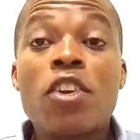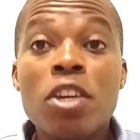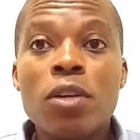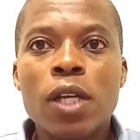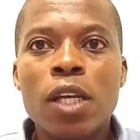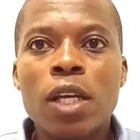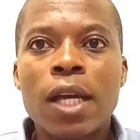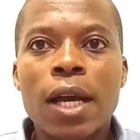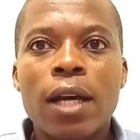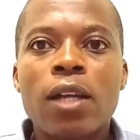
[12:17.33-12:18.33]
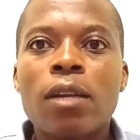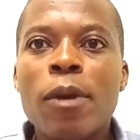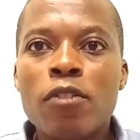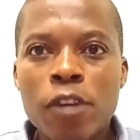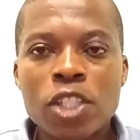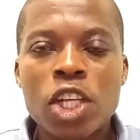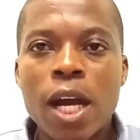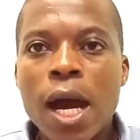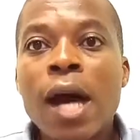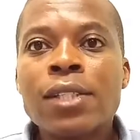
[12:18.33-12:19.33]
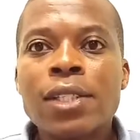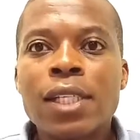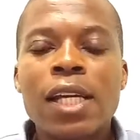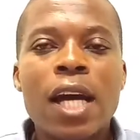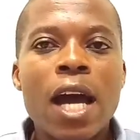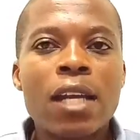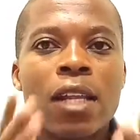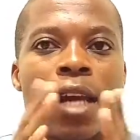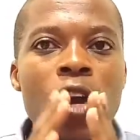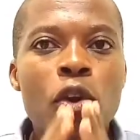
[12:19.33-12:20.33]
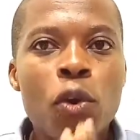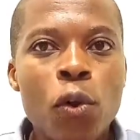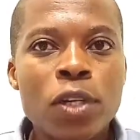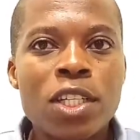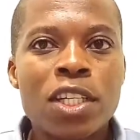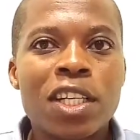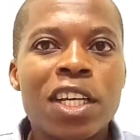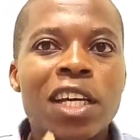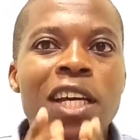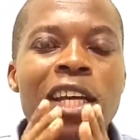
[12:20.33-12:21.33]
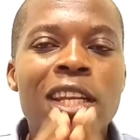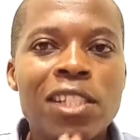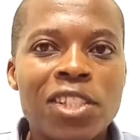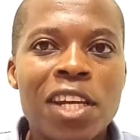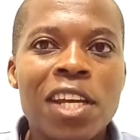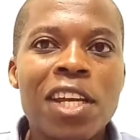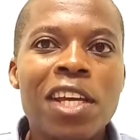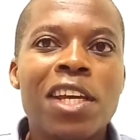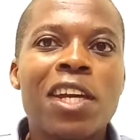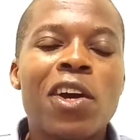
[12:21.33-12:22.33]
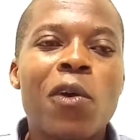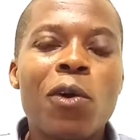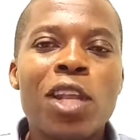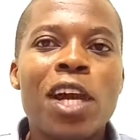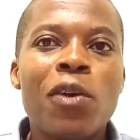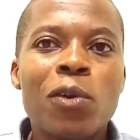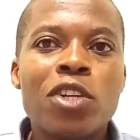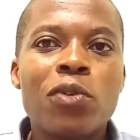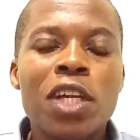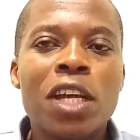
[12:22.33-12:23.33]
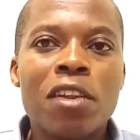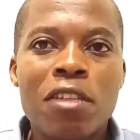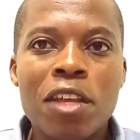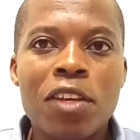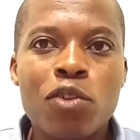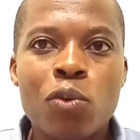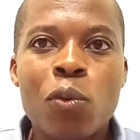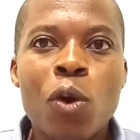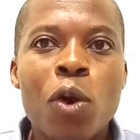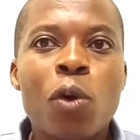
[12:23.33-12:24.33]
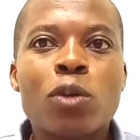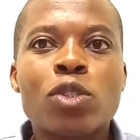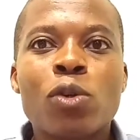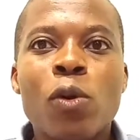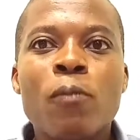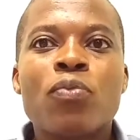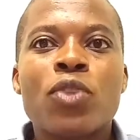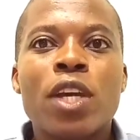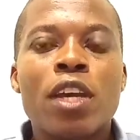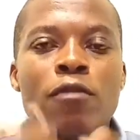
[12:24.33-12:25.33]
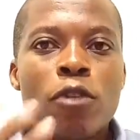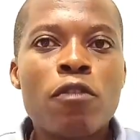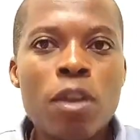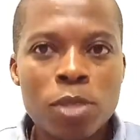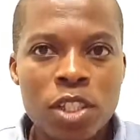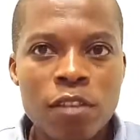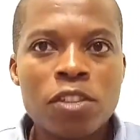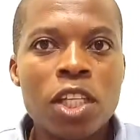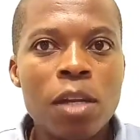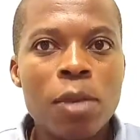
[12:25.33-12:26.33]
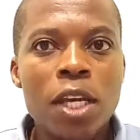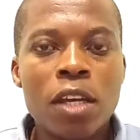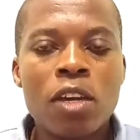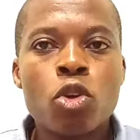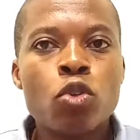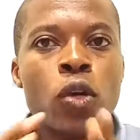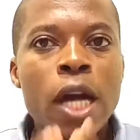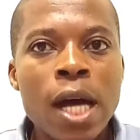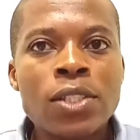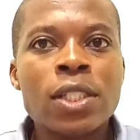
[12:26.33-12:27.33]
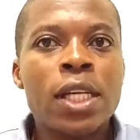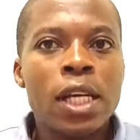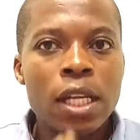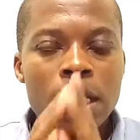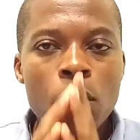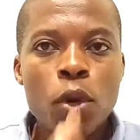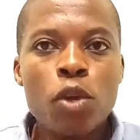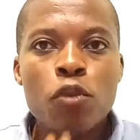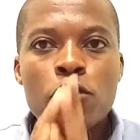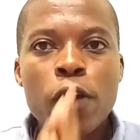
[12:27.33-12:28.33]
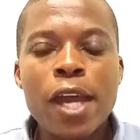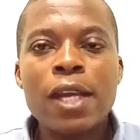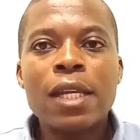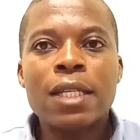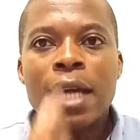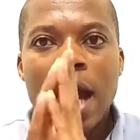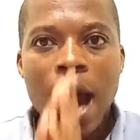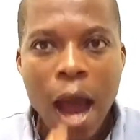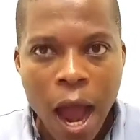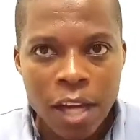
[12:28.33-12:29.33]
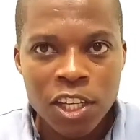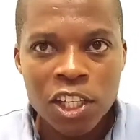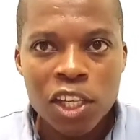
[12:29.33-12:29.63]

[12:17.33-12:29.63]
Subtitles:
deal in manufacture cars, and they are not listening, or they are not doing anything to also involve themselves in making electric cars. They are going to find it hard